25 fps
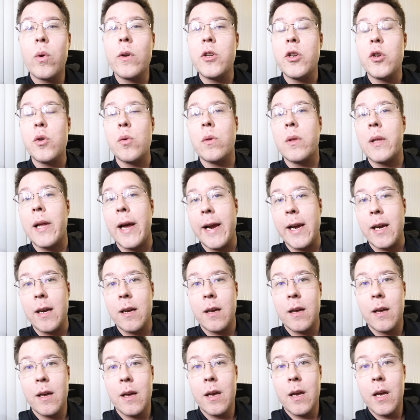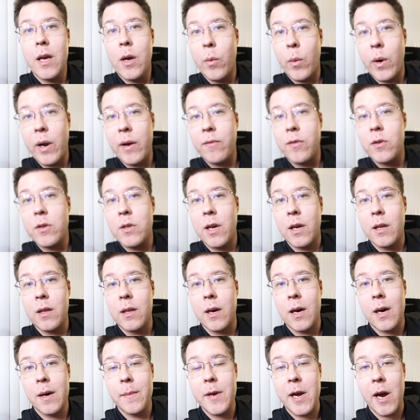what you like. When I first got in
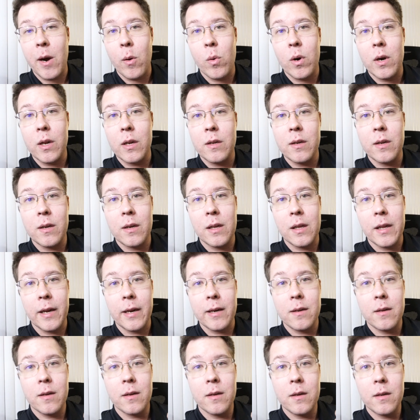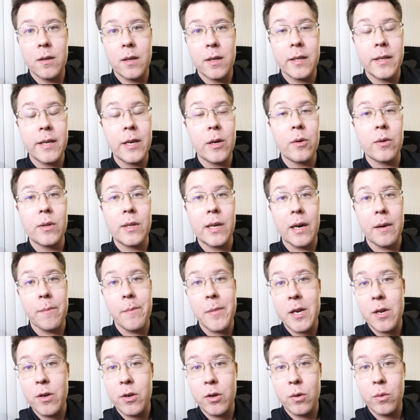the hobby, I wanted to collect casinos that I've
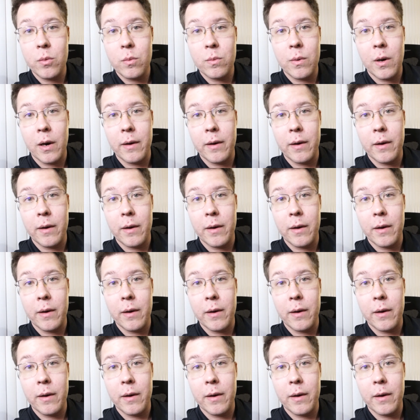been to.